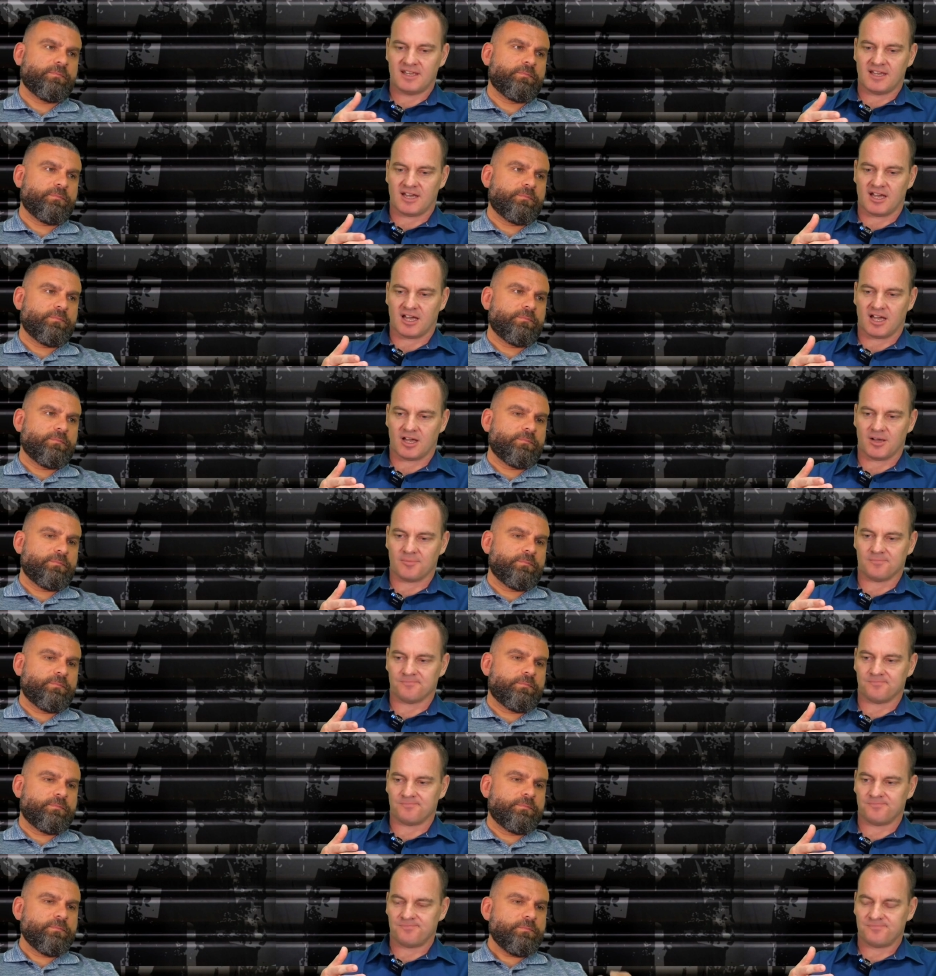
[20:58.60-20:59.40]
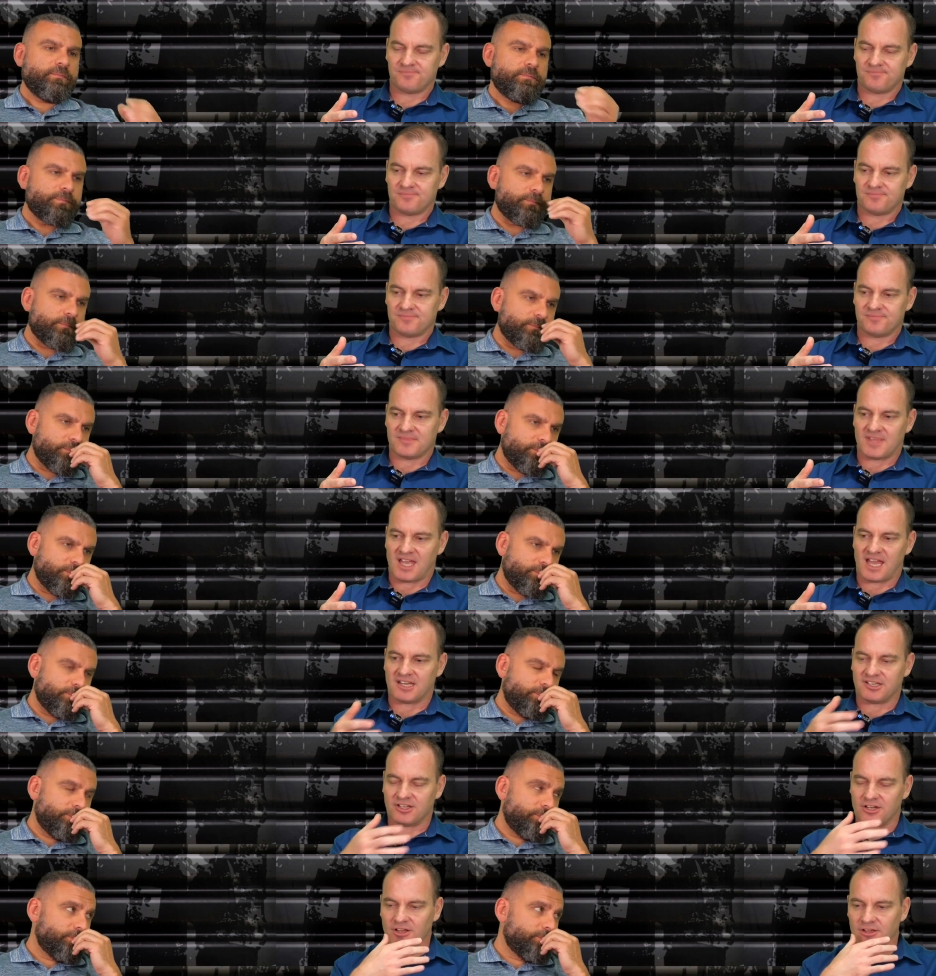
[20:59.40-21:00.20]
Speaker 1: Um,
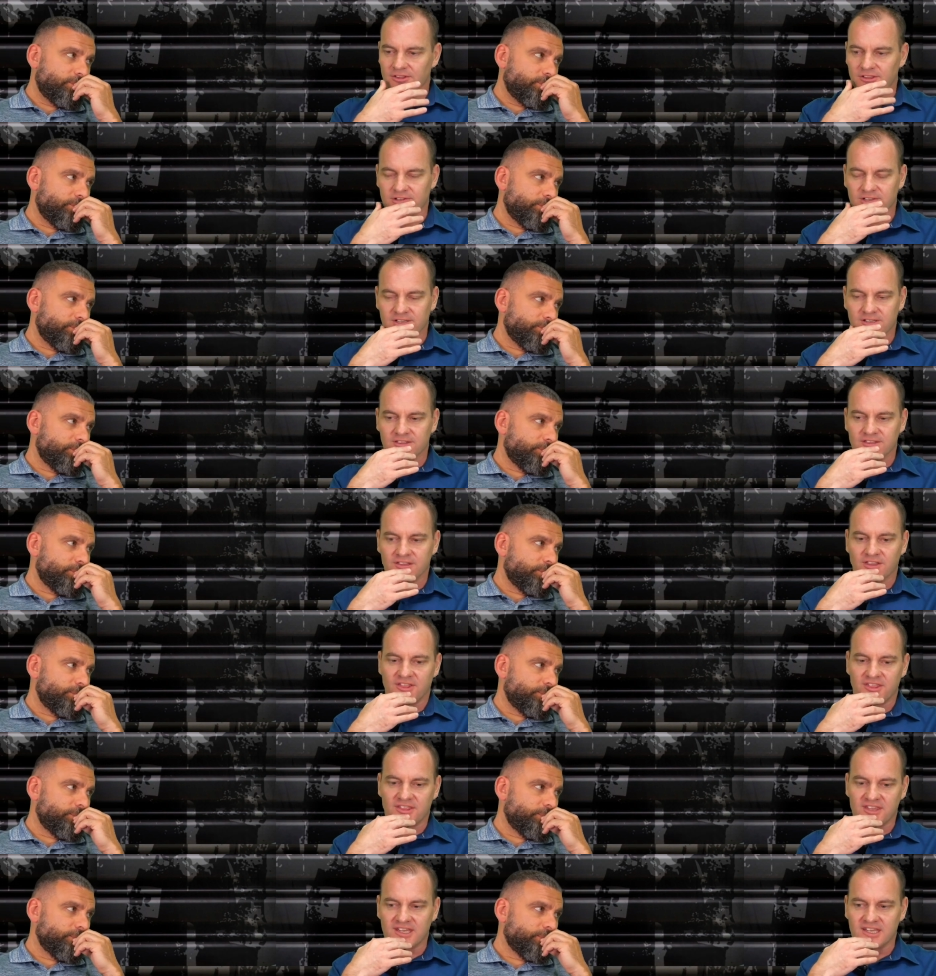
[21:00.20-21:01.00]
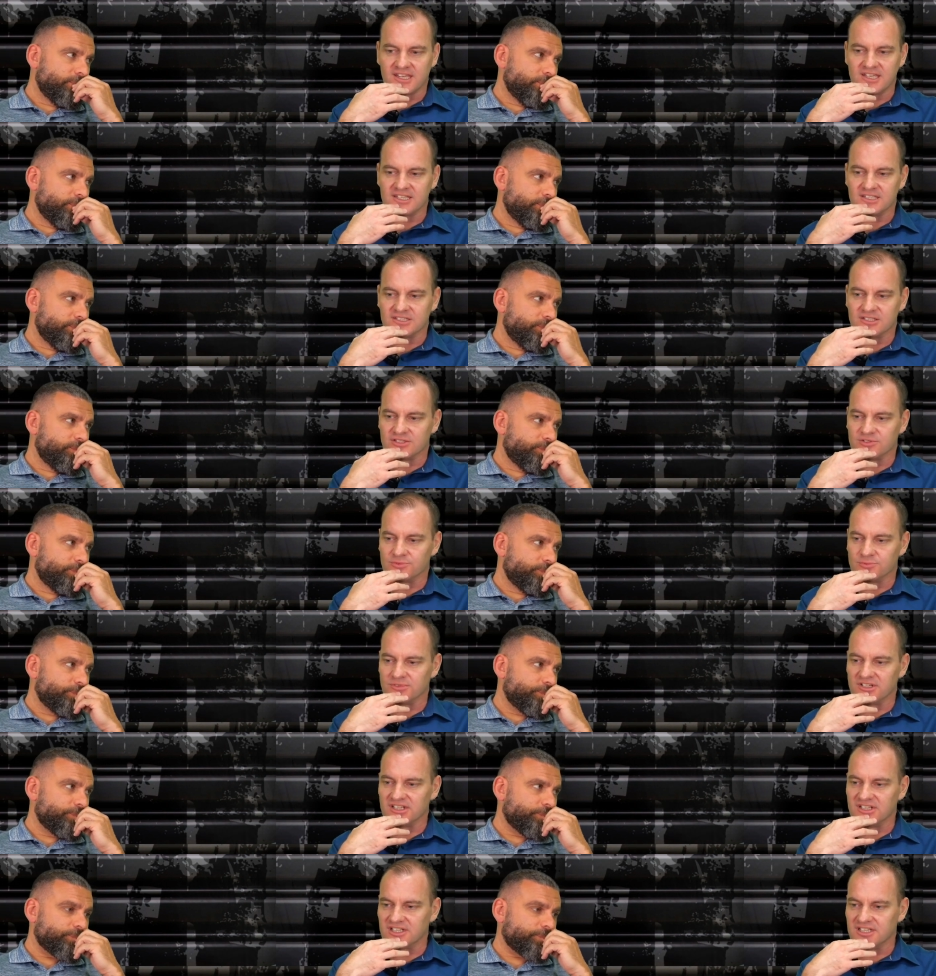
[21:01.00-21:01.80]
and you know, the the thing is, it's
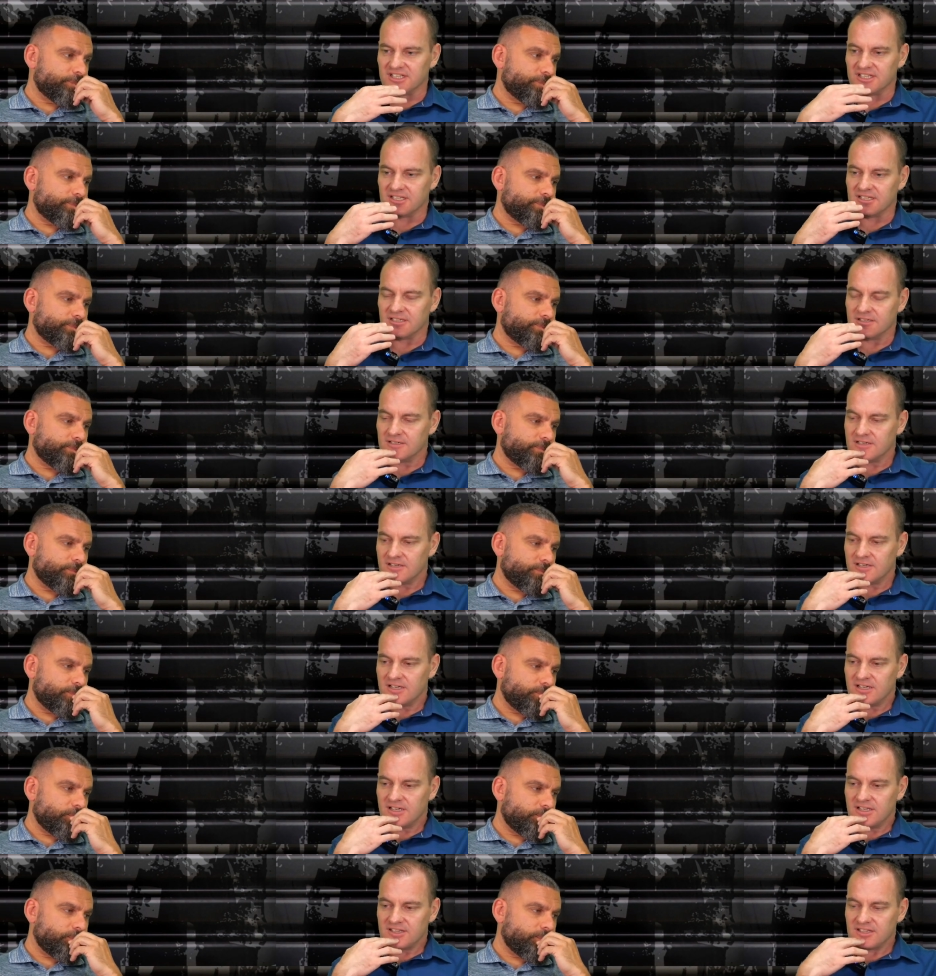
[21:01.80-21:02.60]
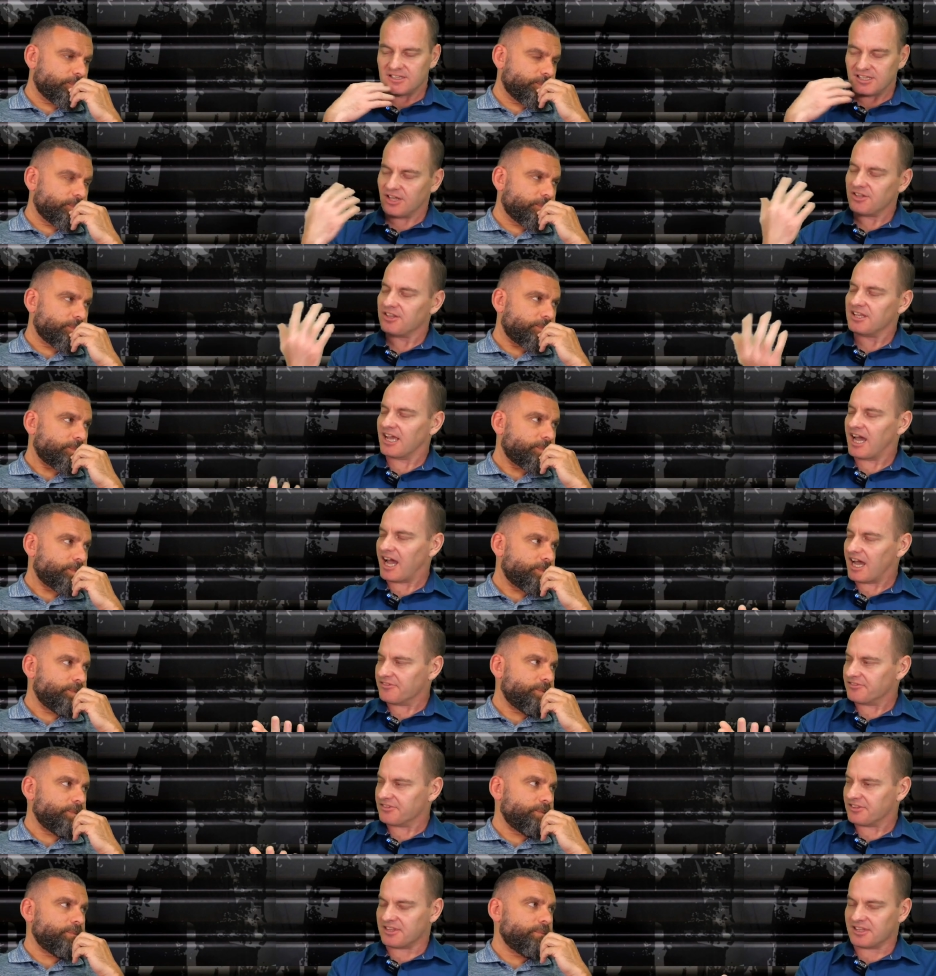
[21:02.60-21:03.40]
really you know, the
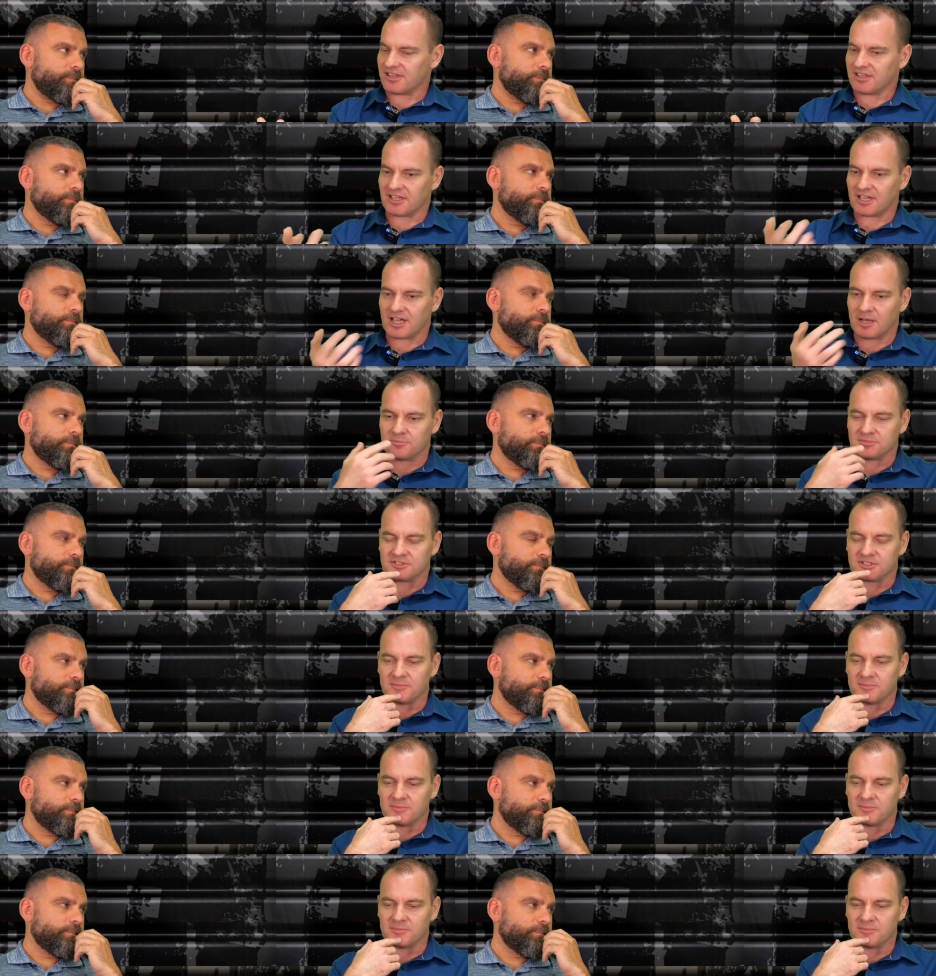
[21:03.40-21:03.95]
other thing that comes